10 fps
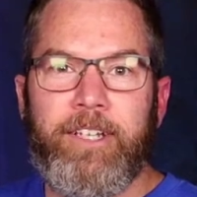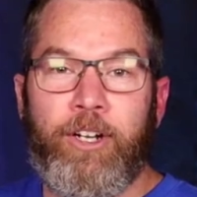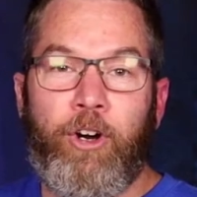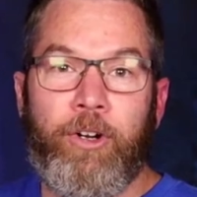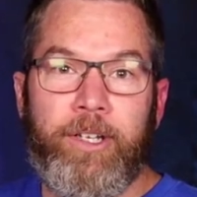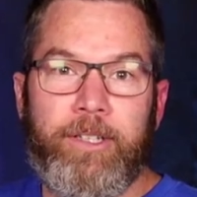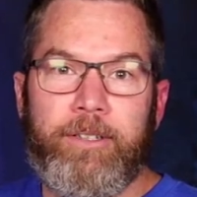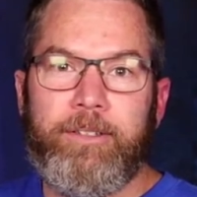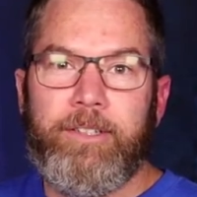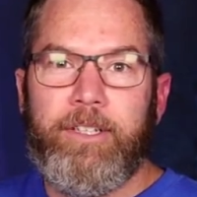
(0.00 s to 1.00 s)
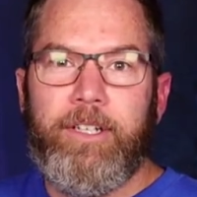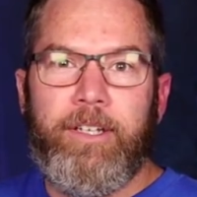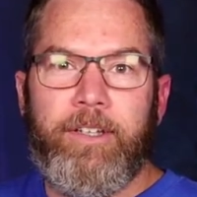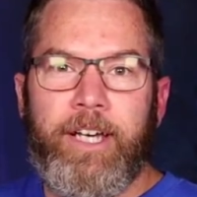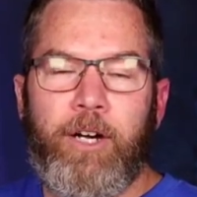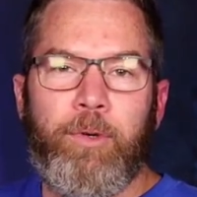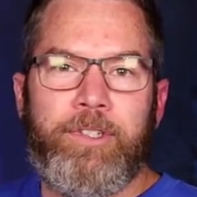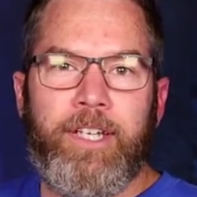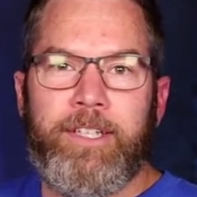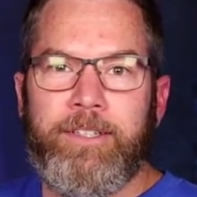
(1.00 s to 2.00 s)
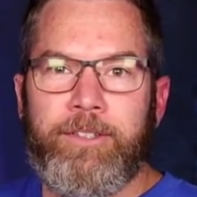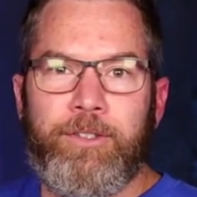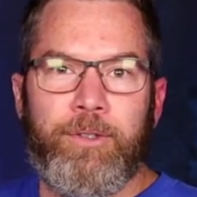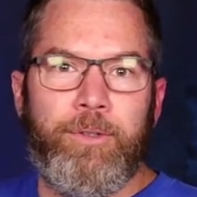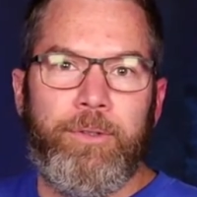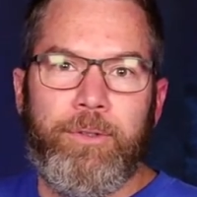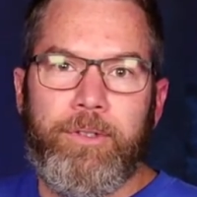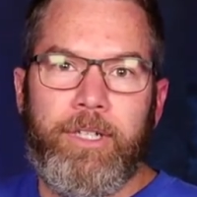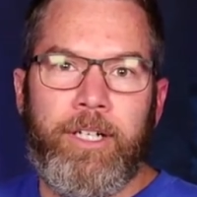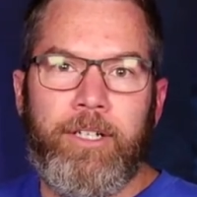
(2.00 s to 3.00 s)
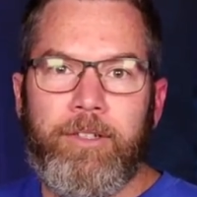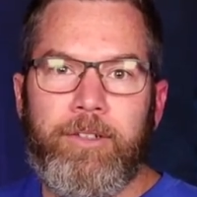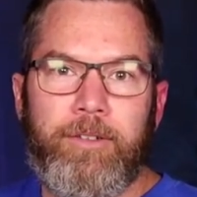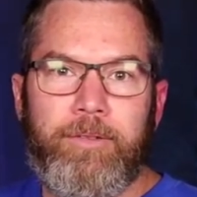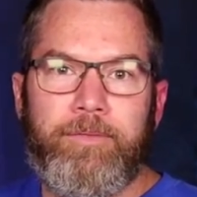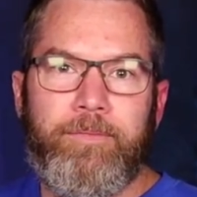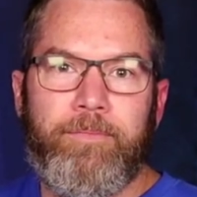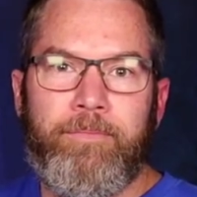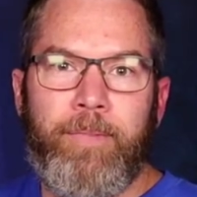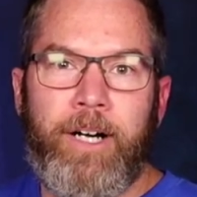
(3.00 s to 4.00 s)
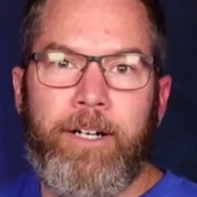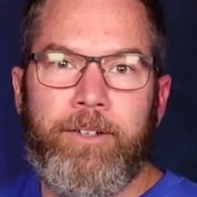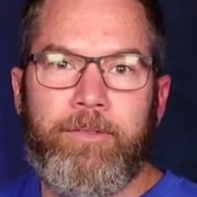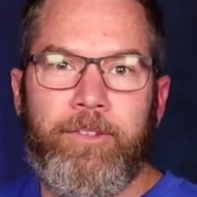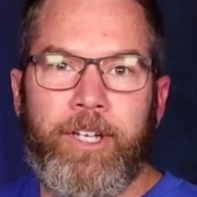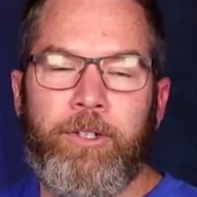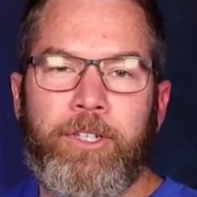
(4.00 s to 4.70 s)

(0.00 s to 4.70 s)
and heartache that I would take into my later